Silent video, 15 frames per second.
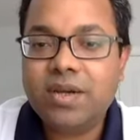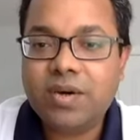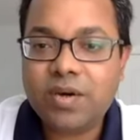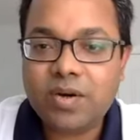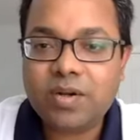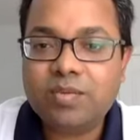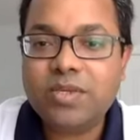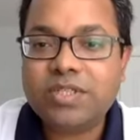
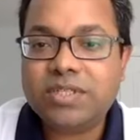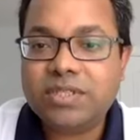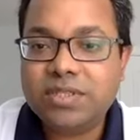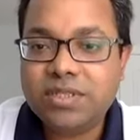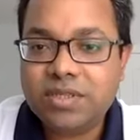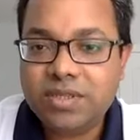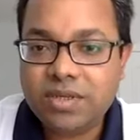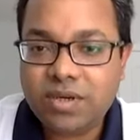Almost
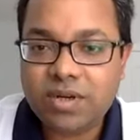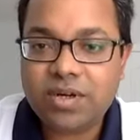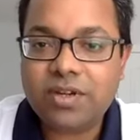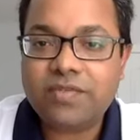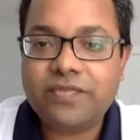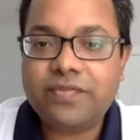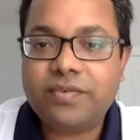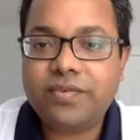all
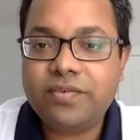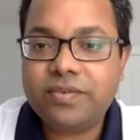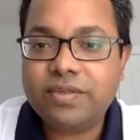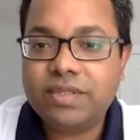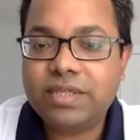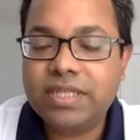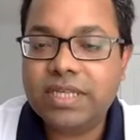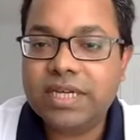of
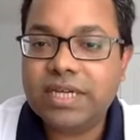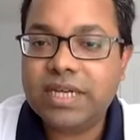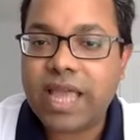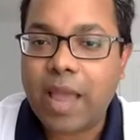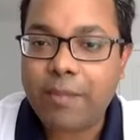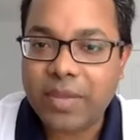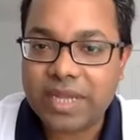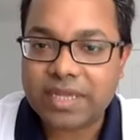the
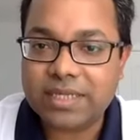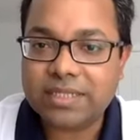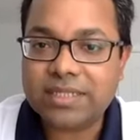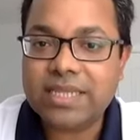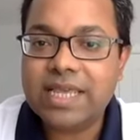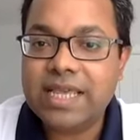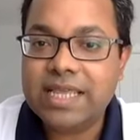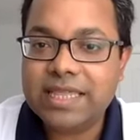applicants,
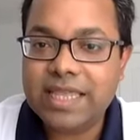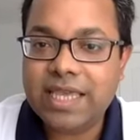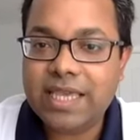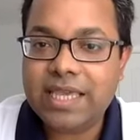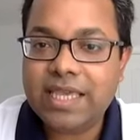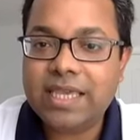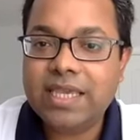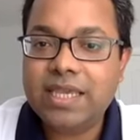
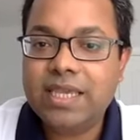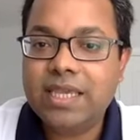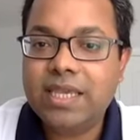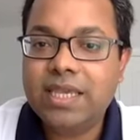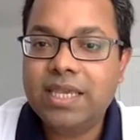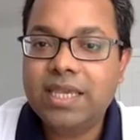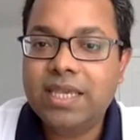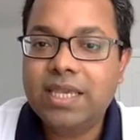they
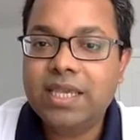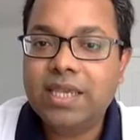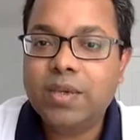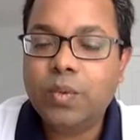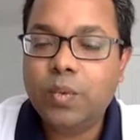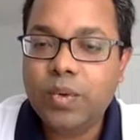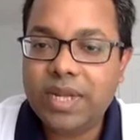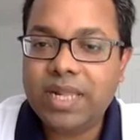
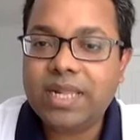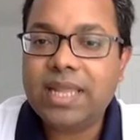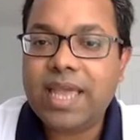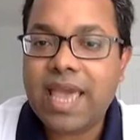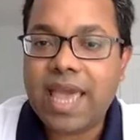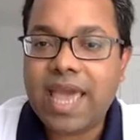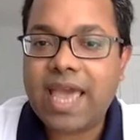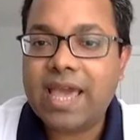will
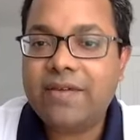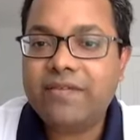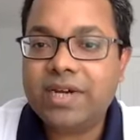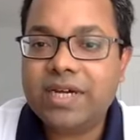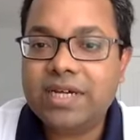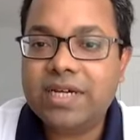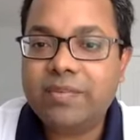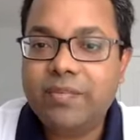have
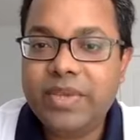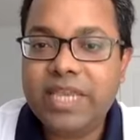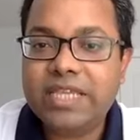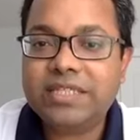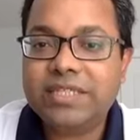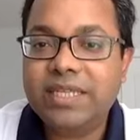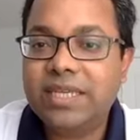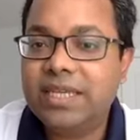a
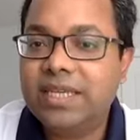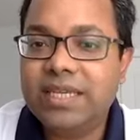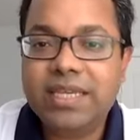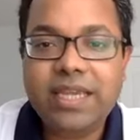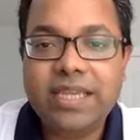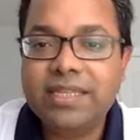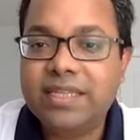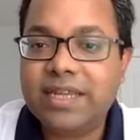PhD
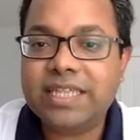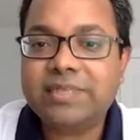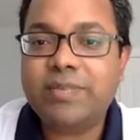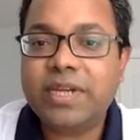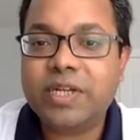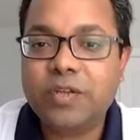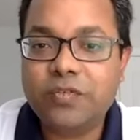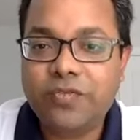in the
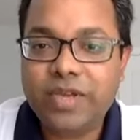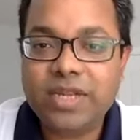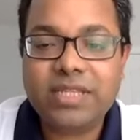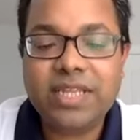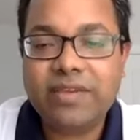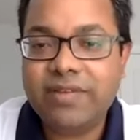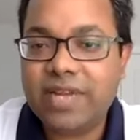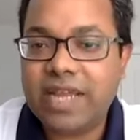respective field.
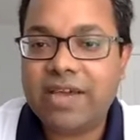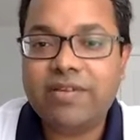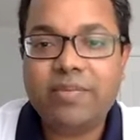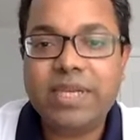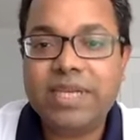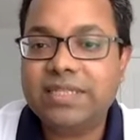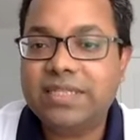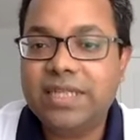They will have a
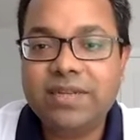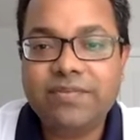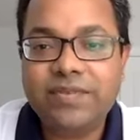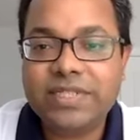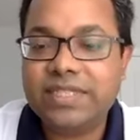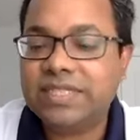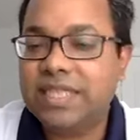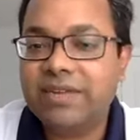PhD in
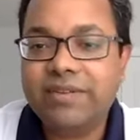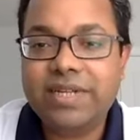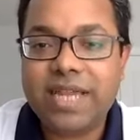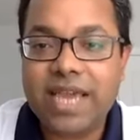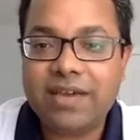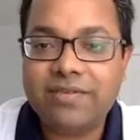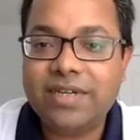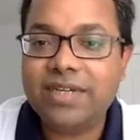physics, they will
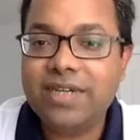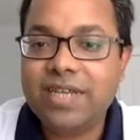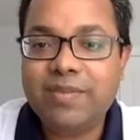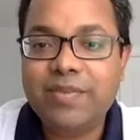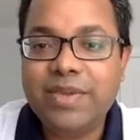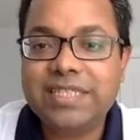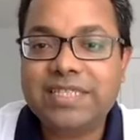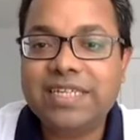have a
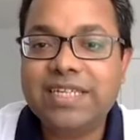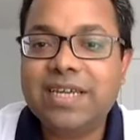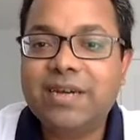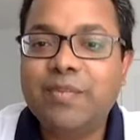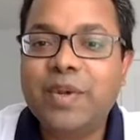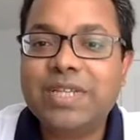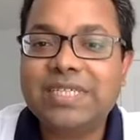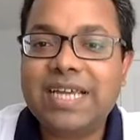PhD in
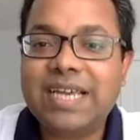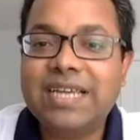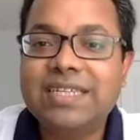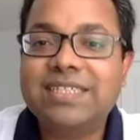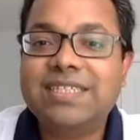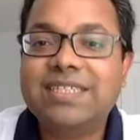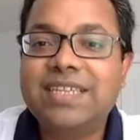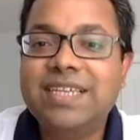computer
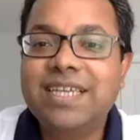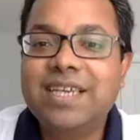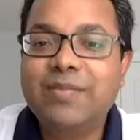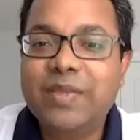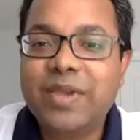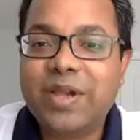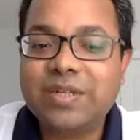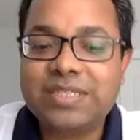science,
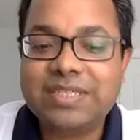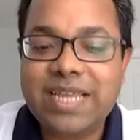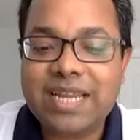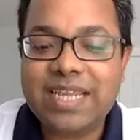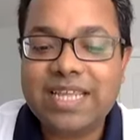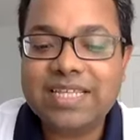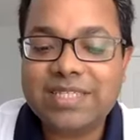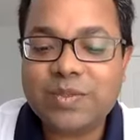because
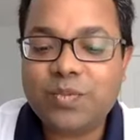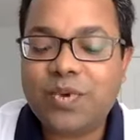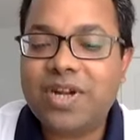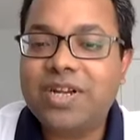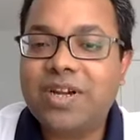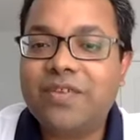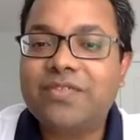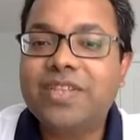that is
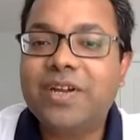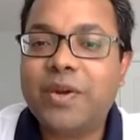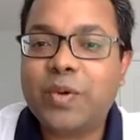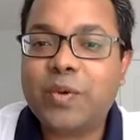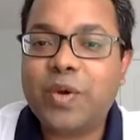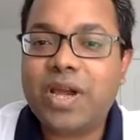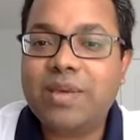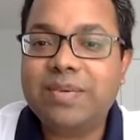one of the
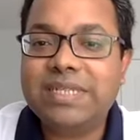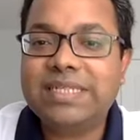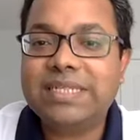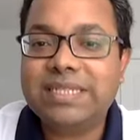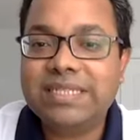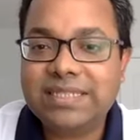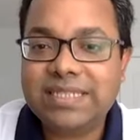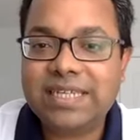requirements
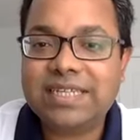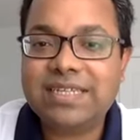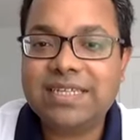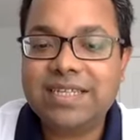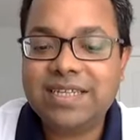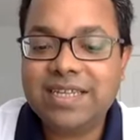set